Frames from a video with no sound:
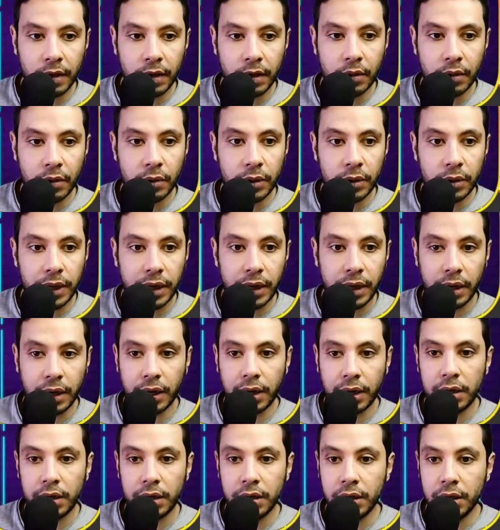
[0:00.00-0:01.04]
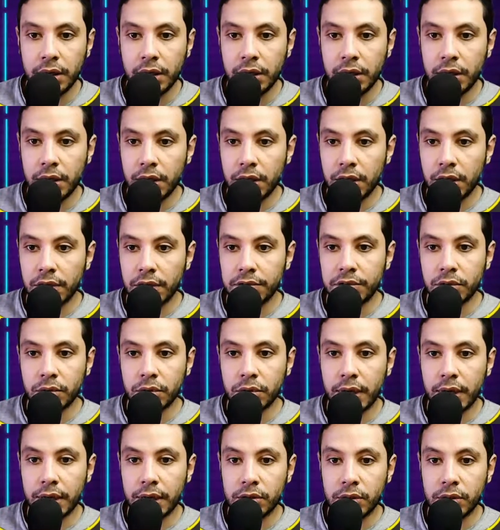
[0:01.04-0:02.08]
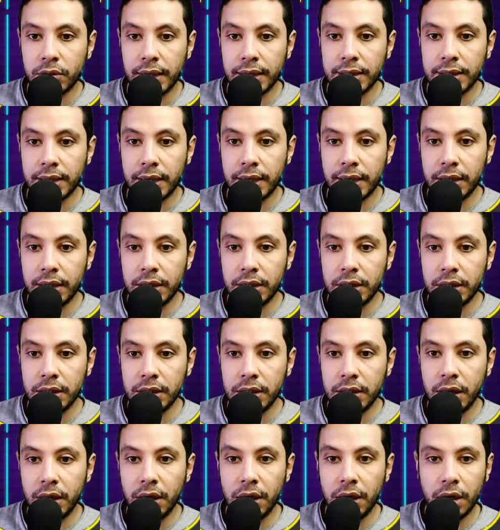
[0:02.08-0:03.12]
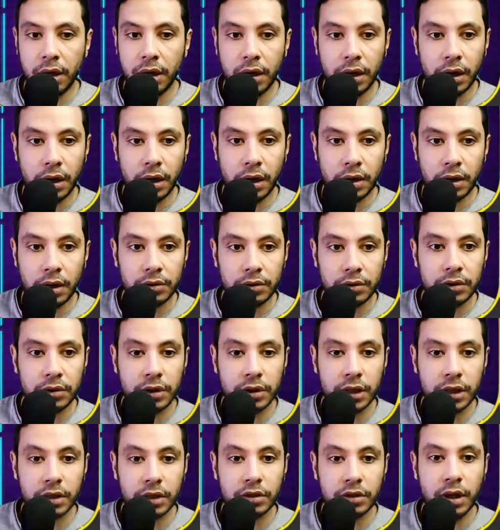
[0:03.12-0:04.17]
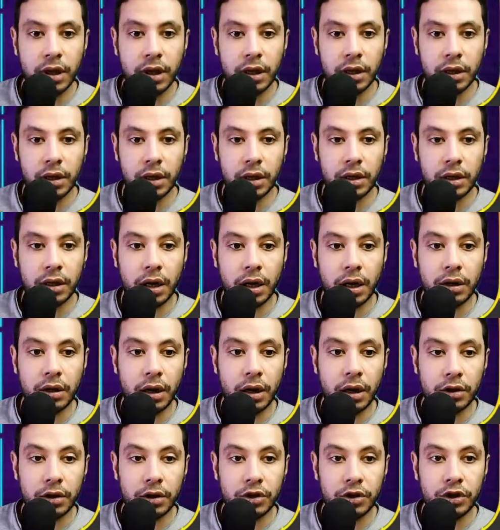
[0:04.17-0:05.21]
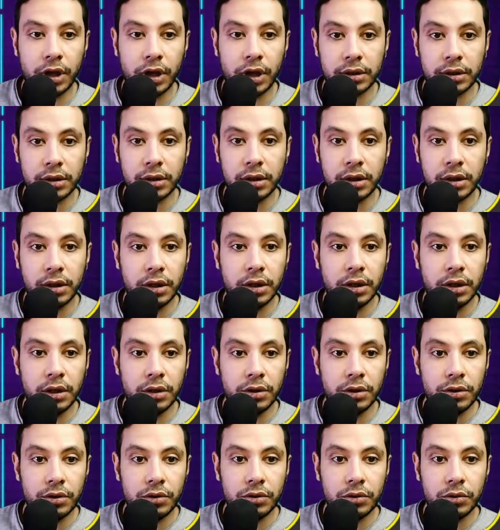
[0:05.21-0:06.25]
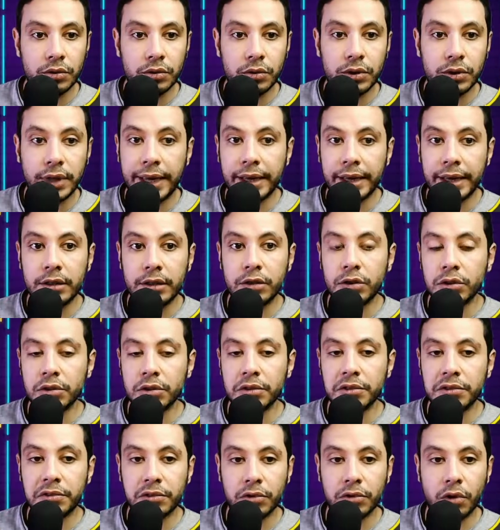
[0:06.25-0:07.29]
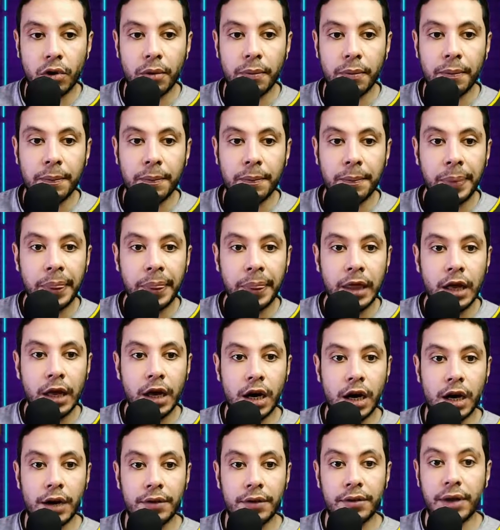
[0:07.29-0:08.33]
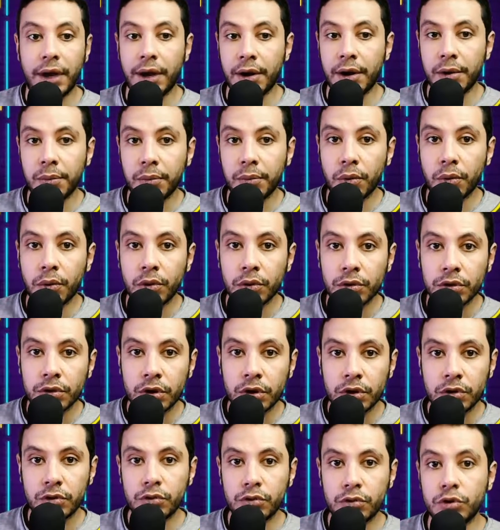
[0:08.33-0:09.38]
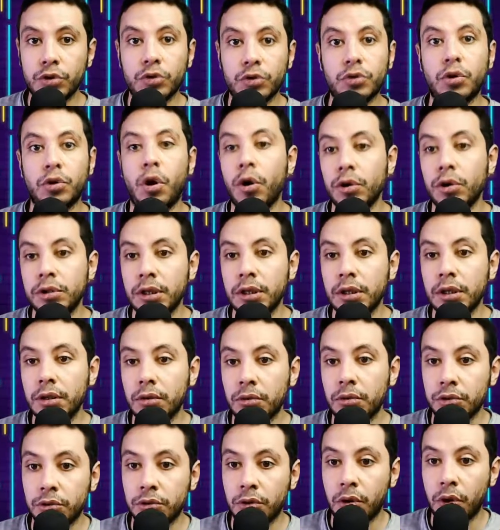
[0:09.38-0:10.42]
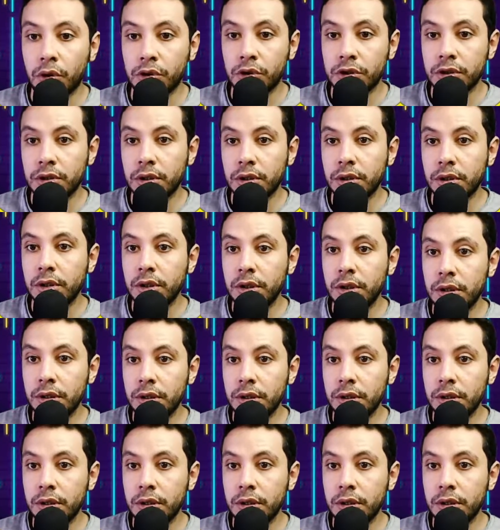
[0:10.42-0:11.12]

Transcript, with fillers: Okay, if you would like to add any other things like a car shuttle to take you from uh, the airport to your hotel or your hostel,